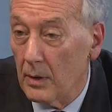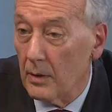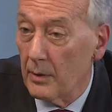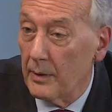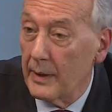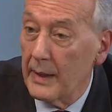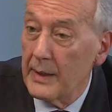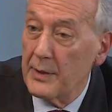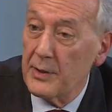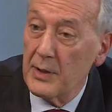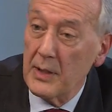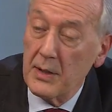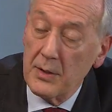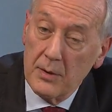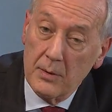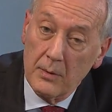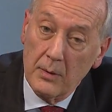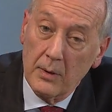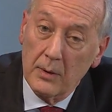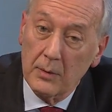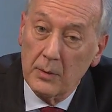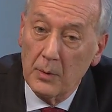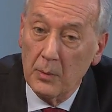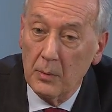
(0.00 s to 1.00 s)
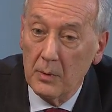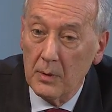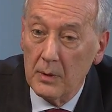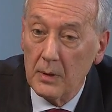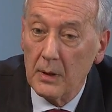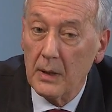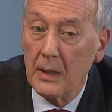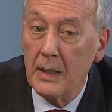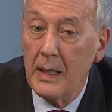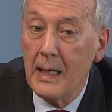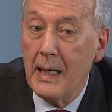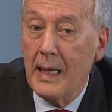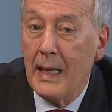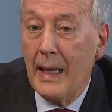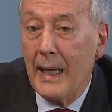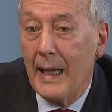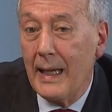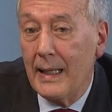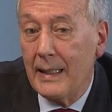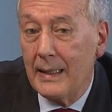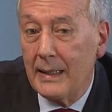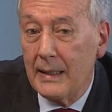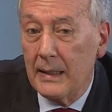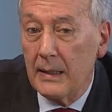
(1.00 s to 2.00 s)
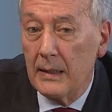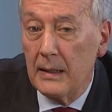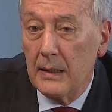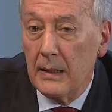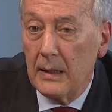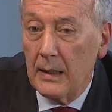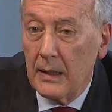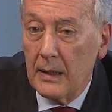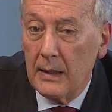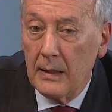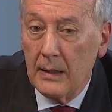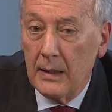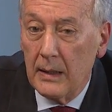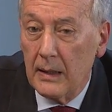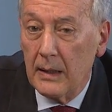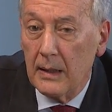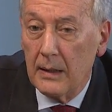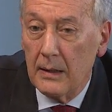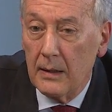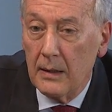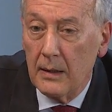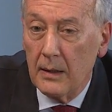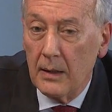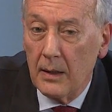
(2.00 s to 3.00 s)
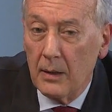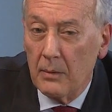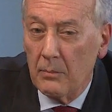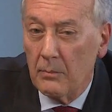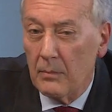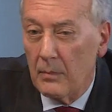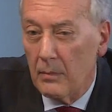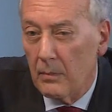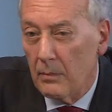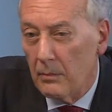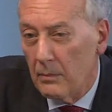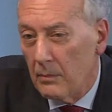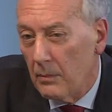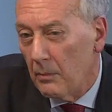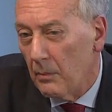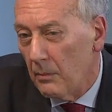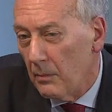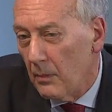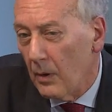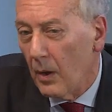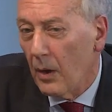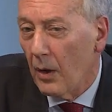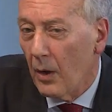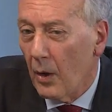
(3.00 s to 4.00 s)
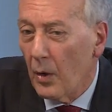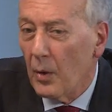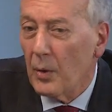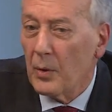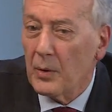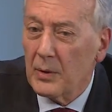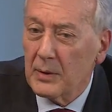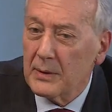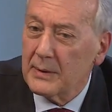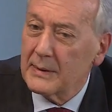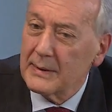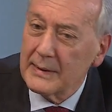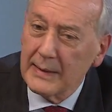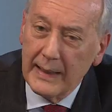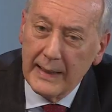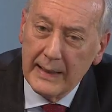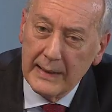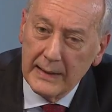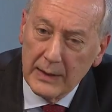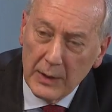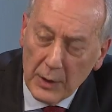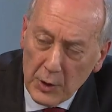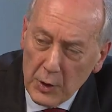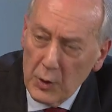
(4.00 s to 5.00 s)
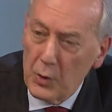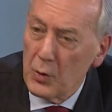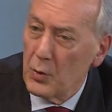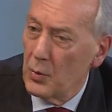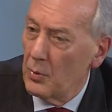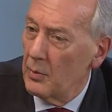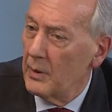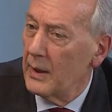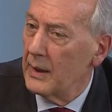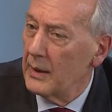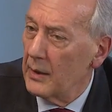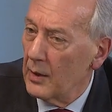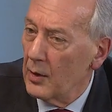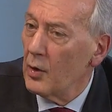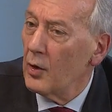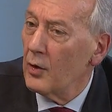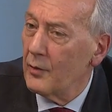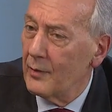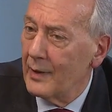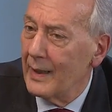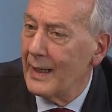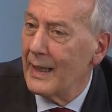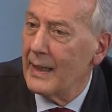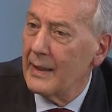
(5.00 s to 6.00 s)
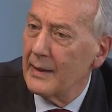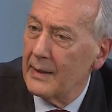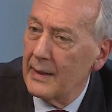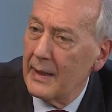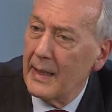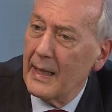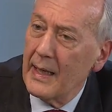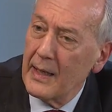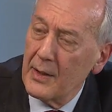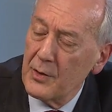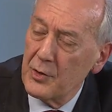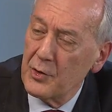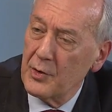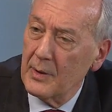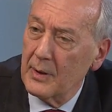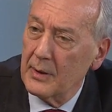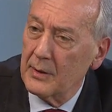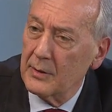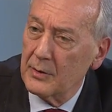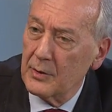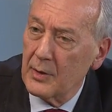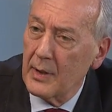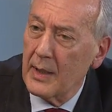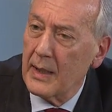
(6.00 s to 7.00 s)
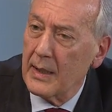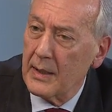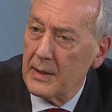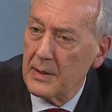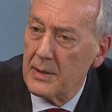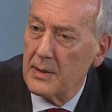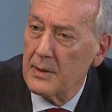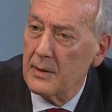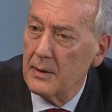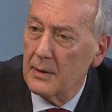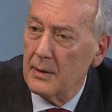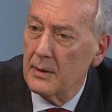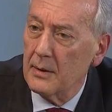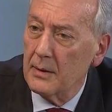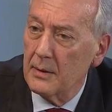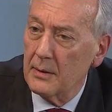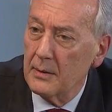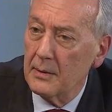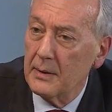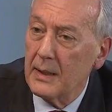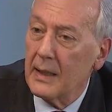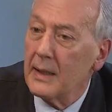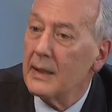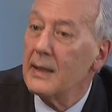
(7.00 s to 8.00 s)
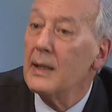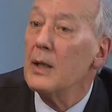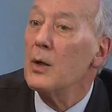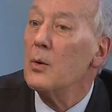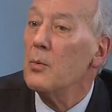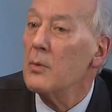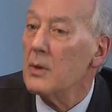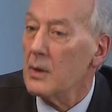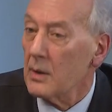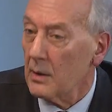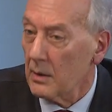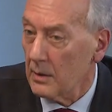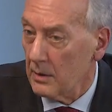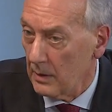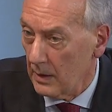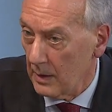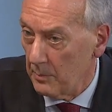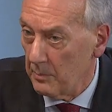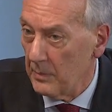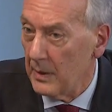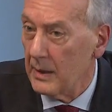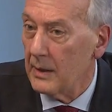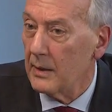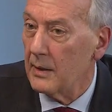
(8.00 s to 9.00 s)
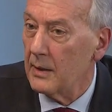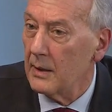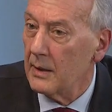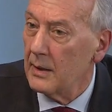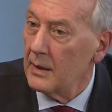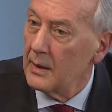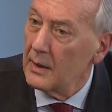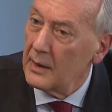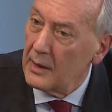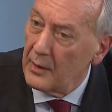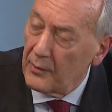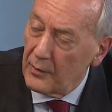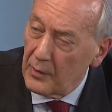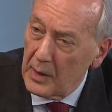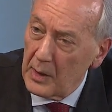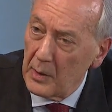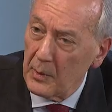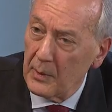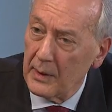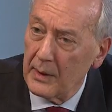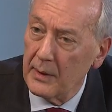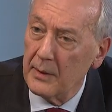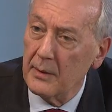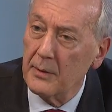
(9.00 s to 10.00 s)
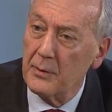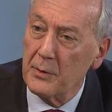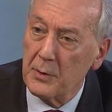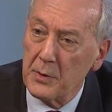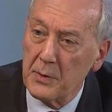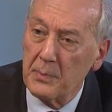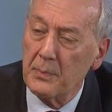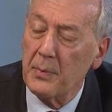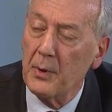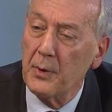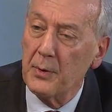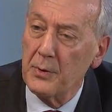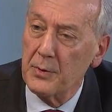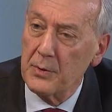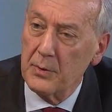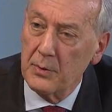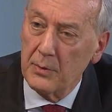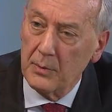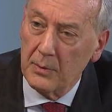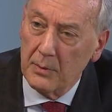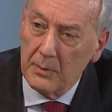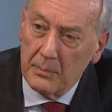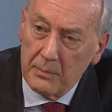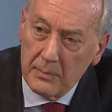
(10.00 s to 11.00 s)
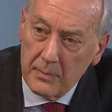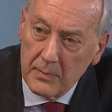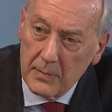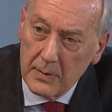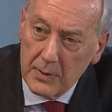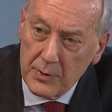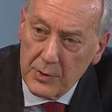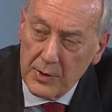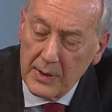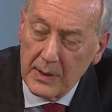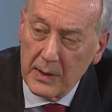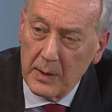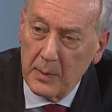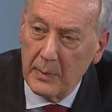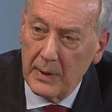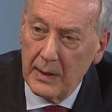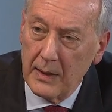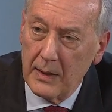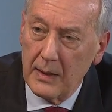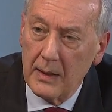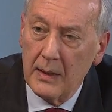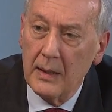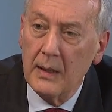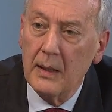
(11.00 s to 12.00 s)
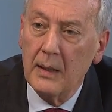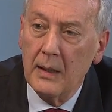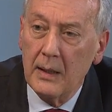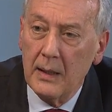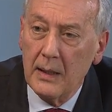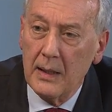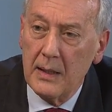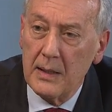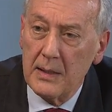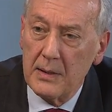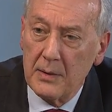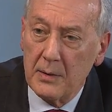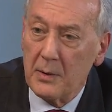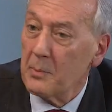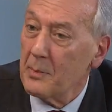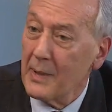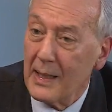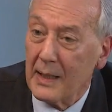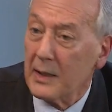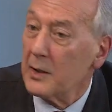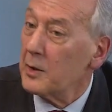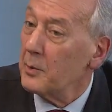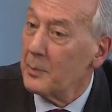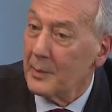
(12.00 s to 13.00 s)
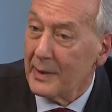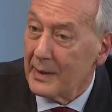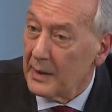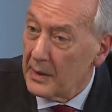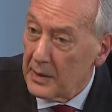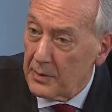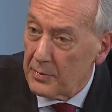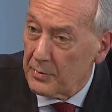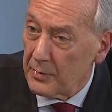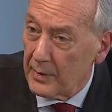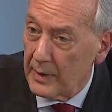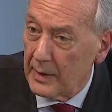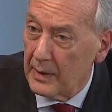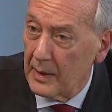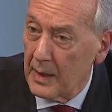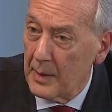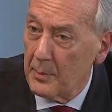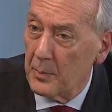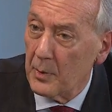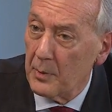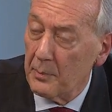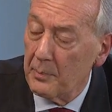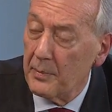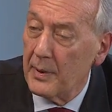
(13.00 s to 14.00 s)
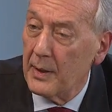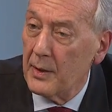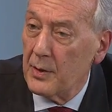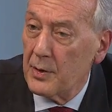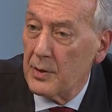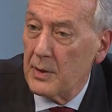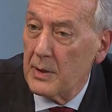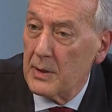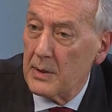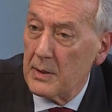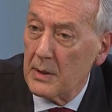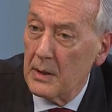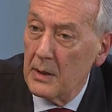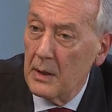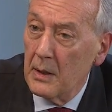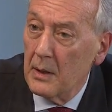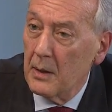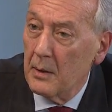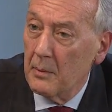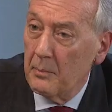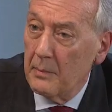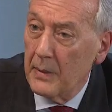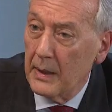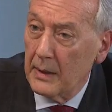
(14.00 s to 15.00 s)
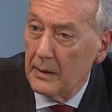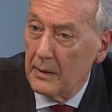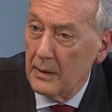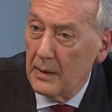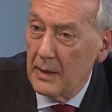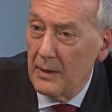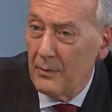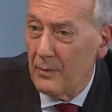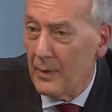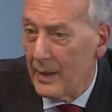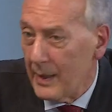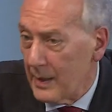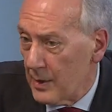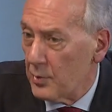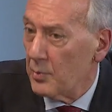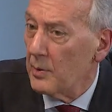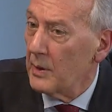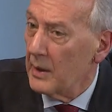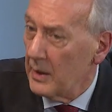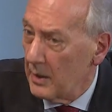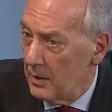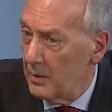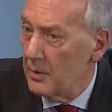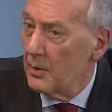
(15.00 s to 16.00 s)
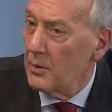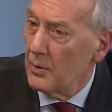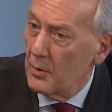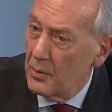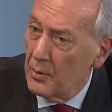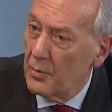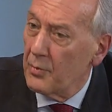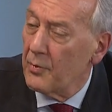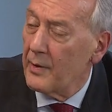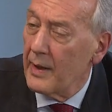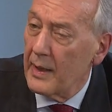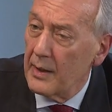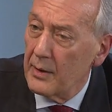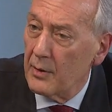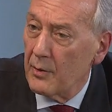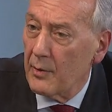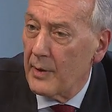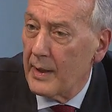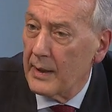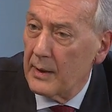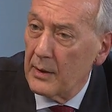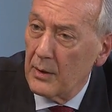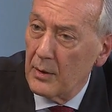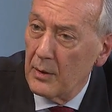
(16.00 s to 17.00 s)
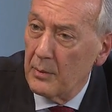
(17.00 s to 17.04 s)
No, no nitrates do not work. Yeah. And in, in, uh, in uh, mm, old and new and novel anti drugs, uh, they, they, work. I mean, the individual response to treatment is remarkably different among patients, but eventually you, you find the right